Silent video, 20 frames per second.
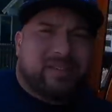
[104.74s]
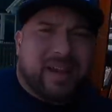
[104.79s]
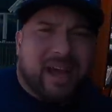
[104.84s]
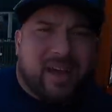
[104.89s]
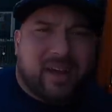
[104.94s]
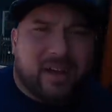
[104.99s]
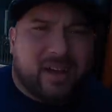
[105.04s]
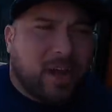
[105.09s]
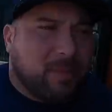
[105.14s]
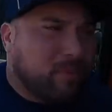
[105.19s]
it
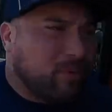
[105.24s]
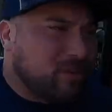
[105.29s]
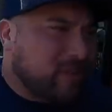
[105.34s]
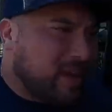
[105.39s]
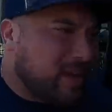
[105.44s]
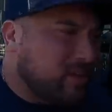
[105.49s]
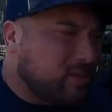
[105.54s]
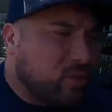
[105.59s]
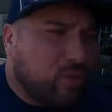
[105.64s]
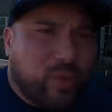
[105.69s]
out a couple
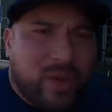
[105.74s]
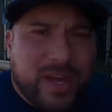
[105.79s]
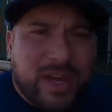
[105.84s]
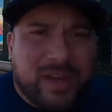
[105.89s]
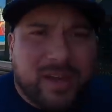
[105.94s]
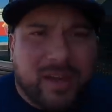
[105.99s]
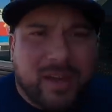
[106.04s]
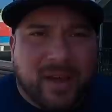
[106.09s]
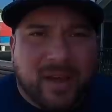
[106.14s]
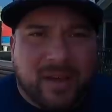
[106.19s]
days a week,
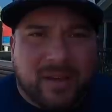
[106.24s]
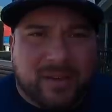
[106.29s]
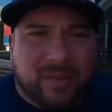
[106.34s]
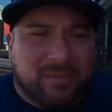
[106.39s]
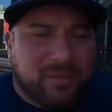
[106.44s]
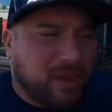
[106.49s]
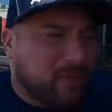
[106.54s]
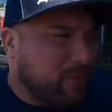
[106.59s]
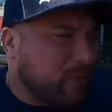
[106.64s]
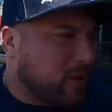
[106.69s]

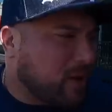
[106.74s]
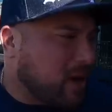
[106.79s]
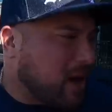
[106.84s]
some different